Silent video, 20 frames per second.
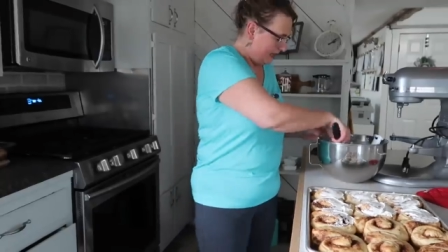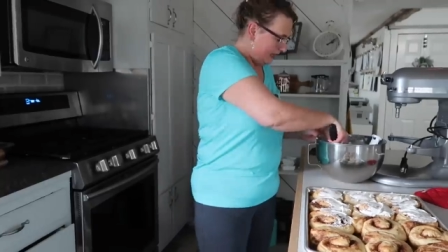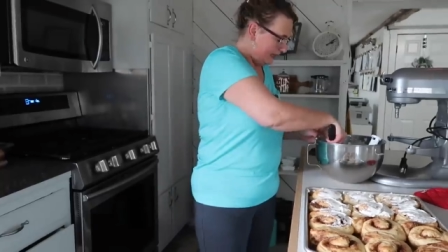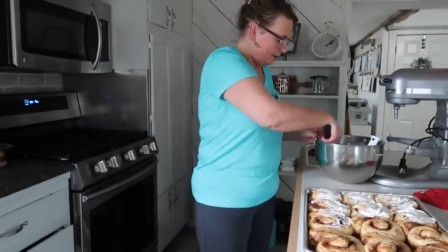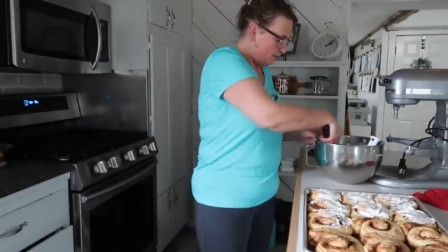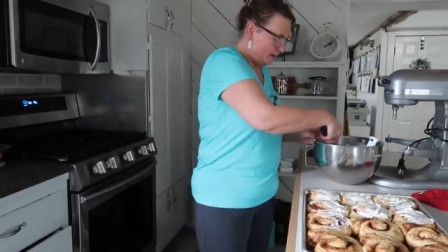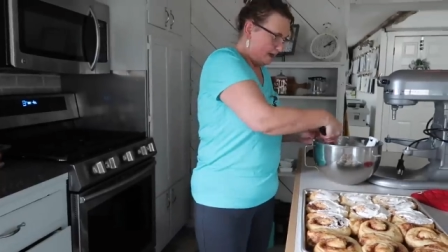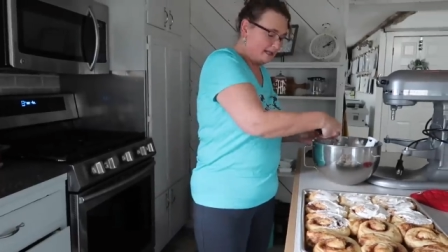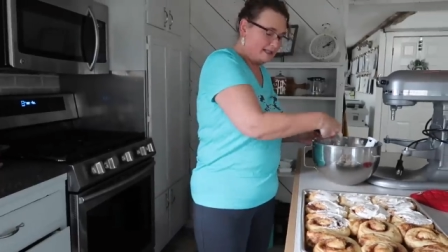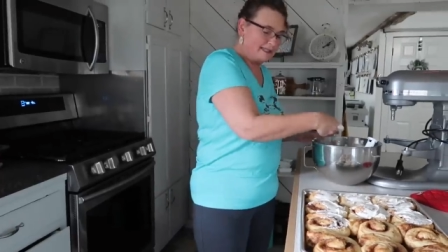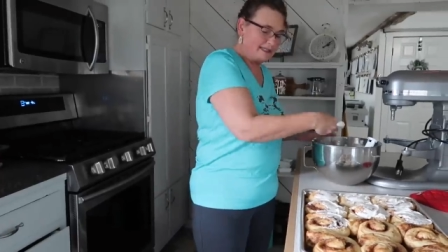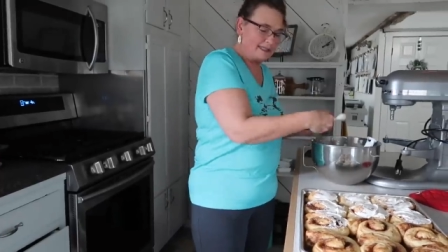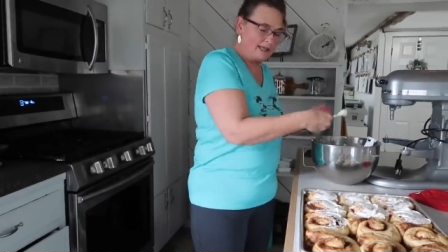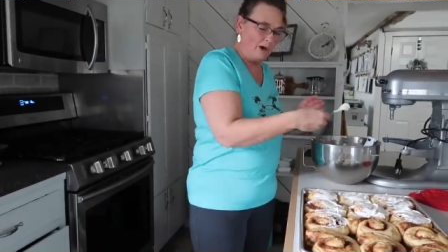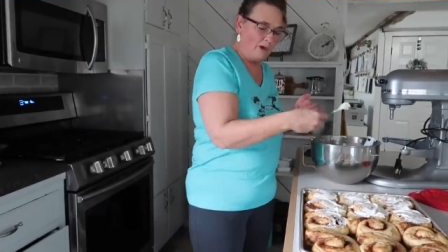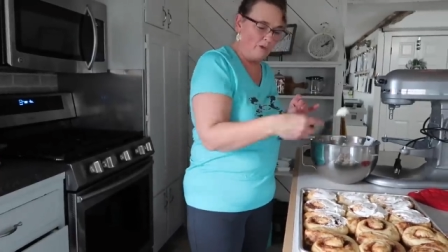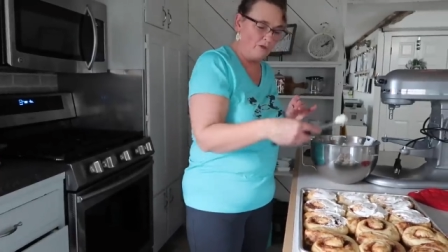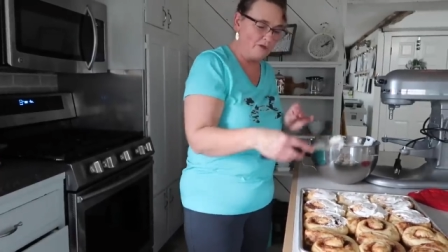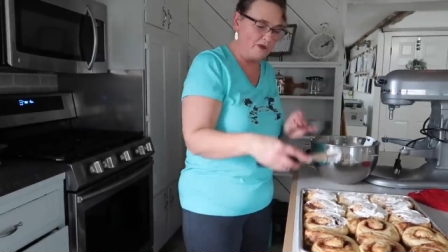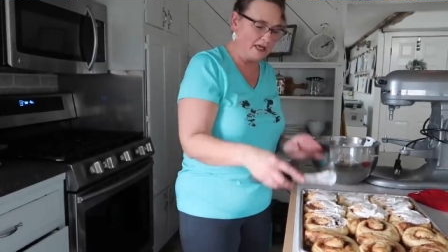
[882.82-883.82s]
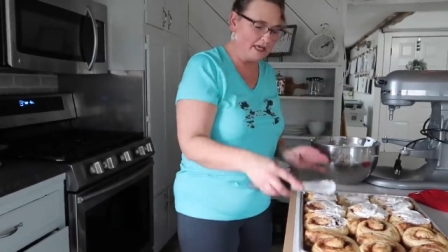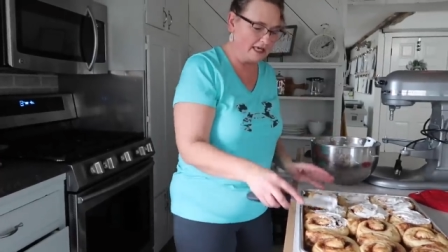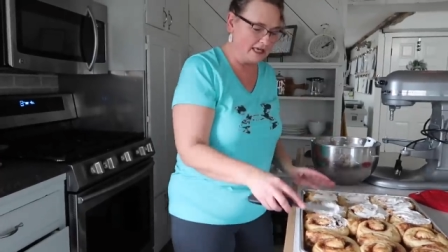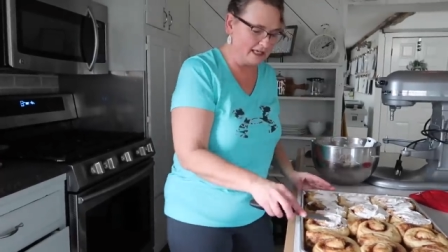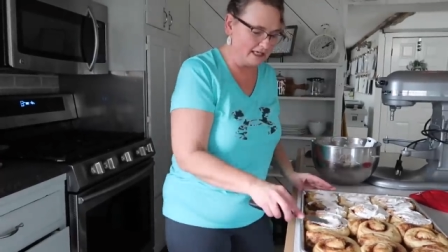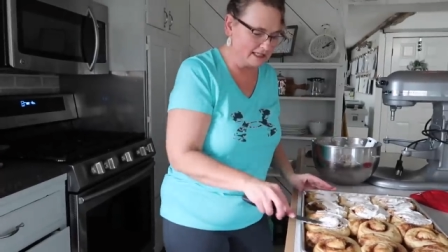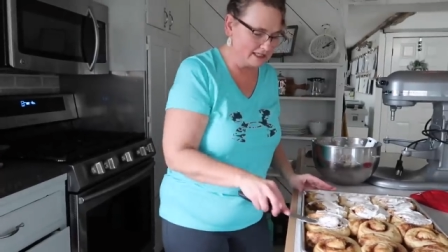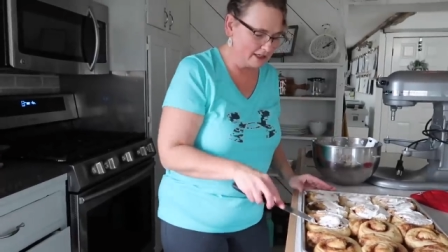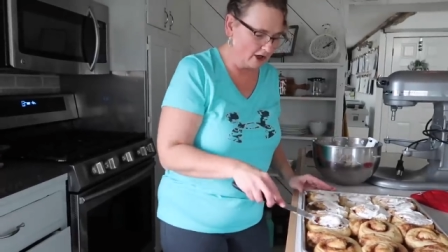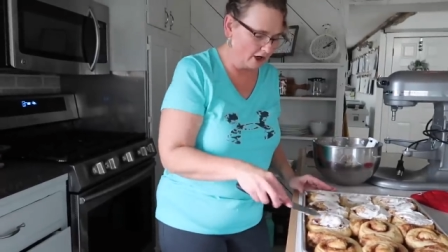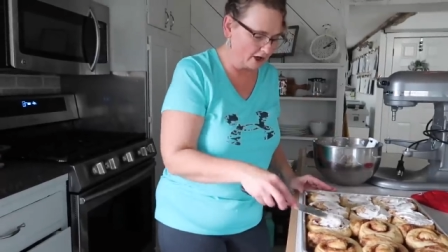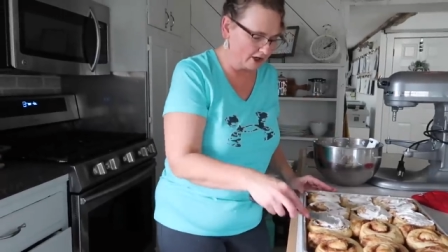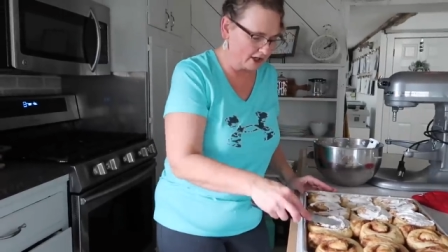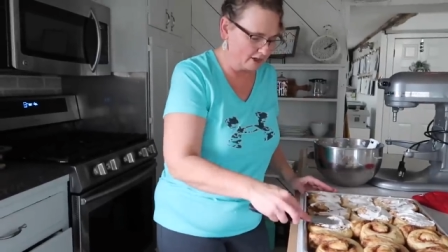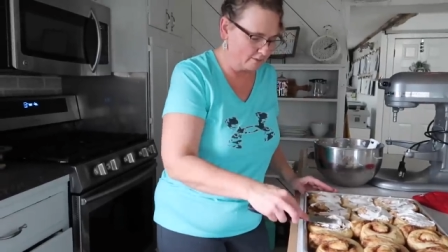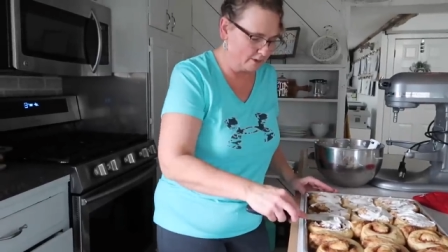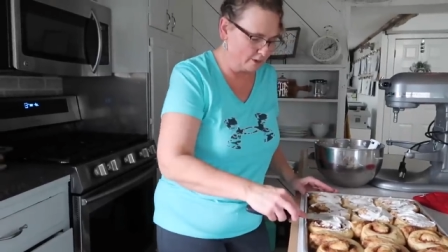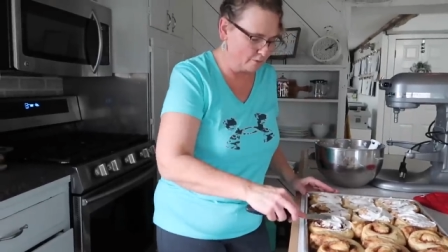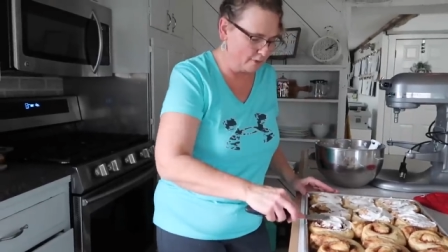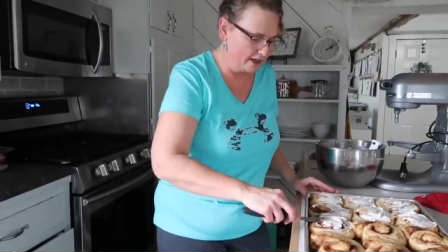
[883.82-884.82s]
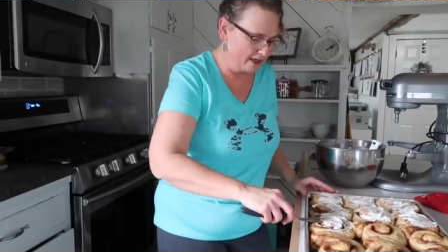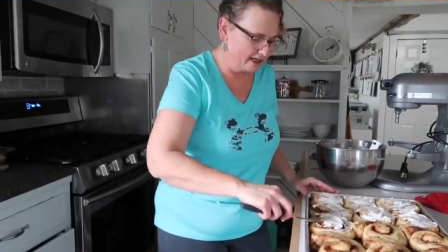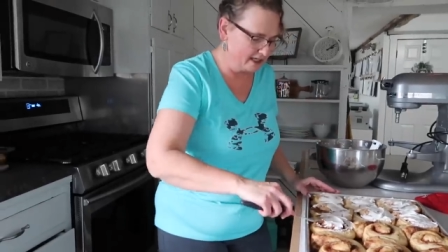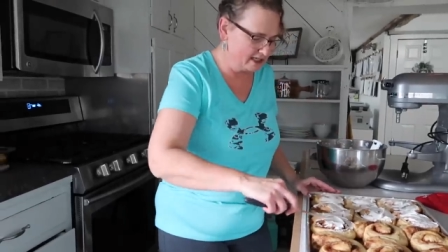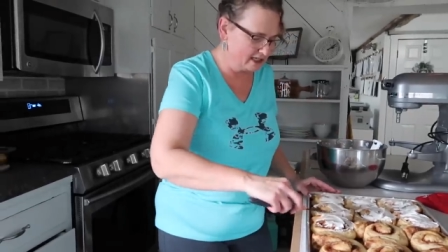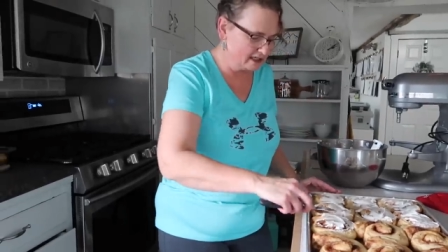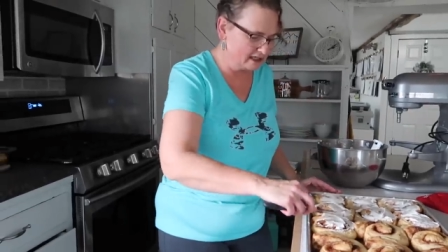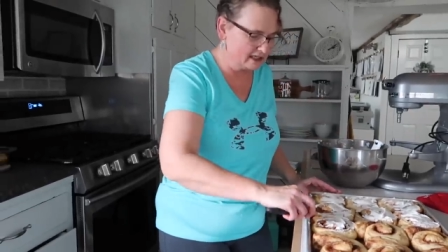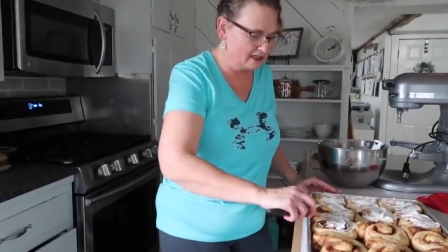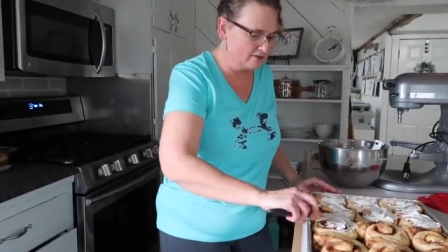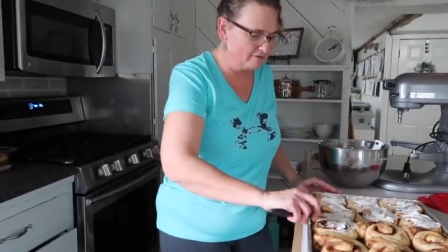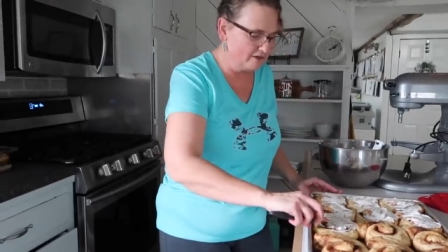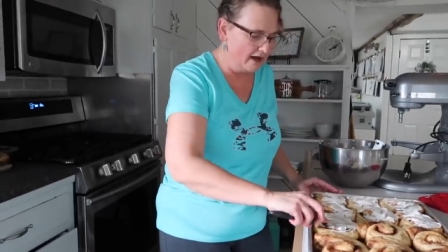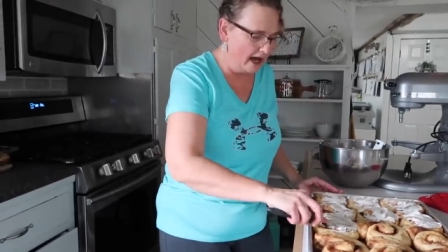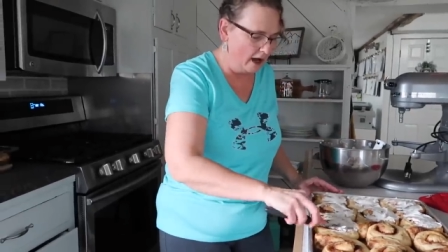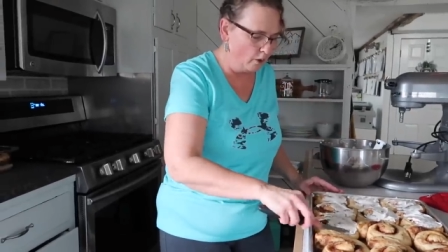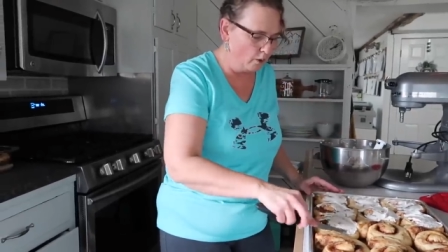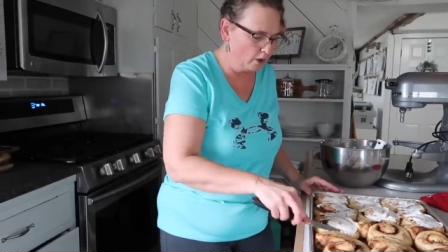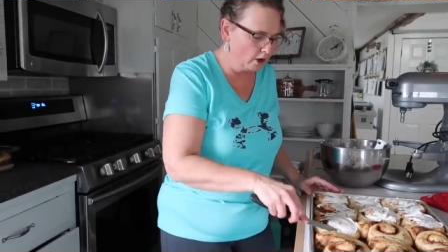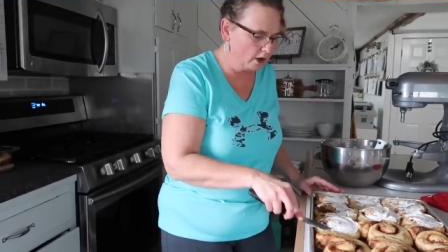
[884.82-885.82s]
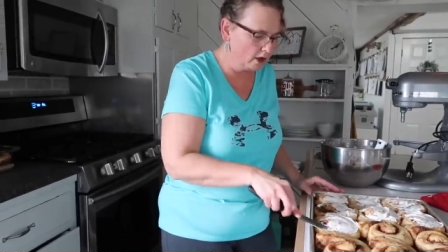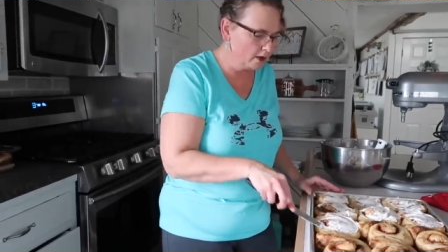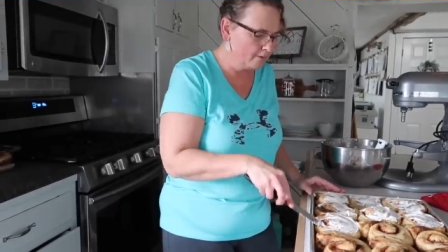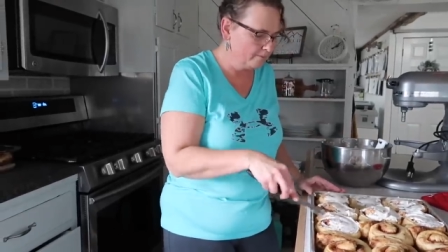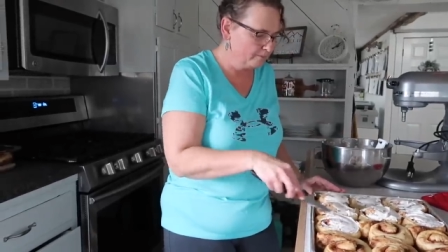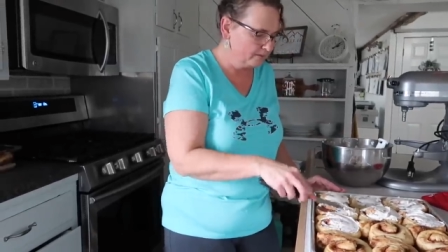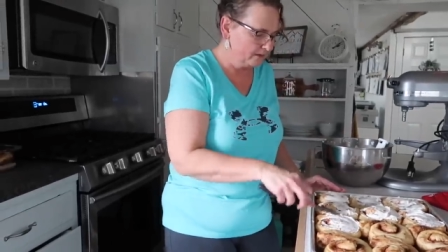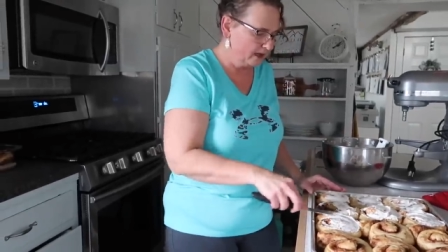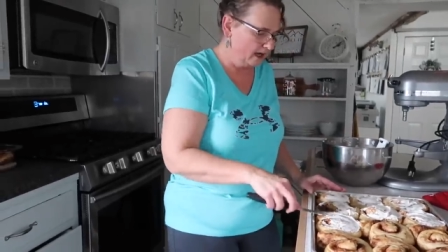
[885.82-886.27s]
Anyway, so these are going to be ready to devour.